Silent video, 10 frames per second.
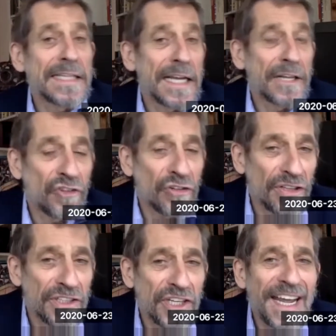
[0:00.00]
And
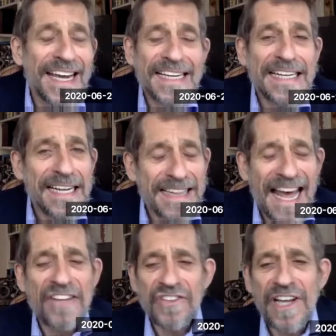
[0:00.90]
certainly today,
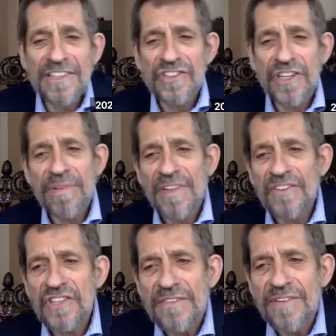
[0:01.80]
that is not something
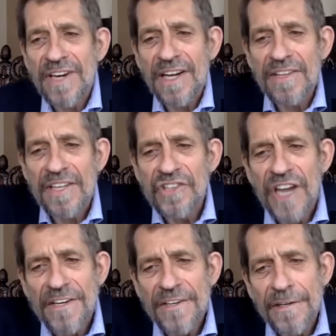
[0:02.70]
that's even on the
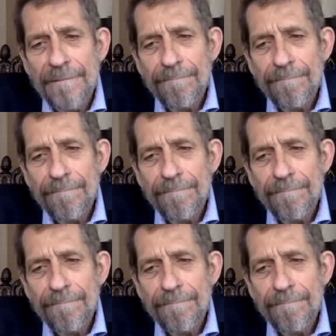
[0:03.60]
agenda.